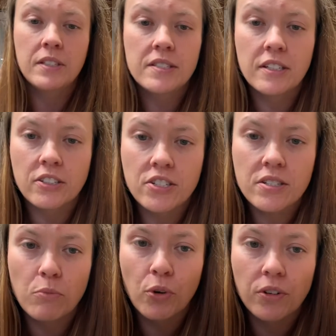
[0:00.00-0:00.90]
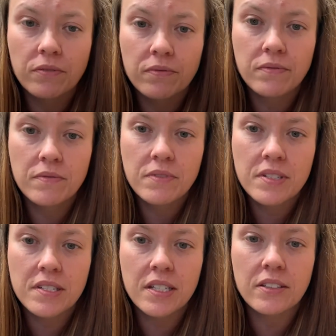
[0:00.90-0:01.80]
going to more
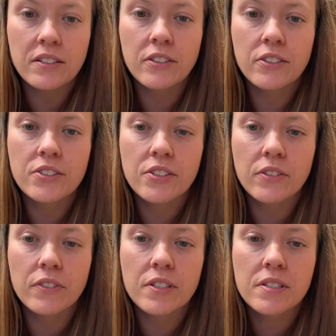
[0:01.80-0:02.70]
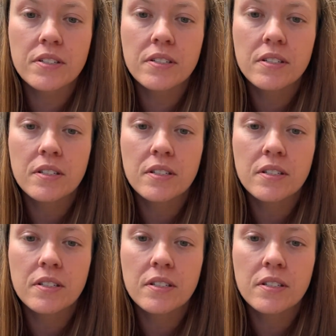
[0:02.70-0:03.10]
sit on the surface.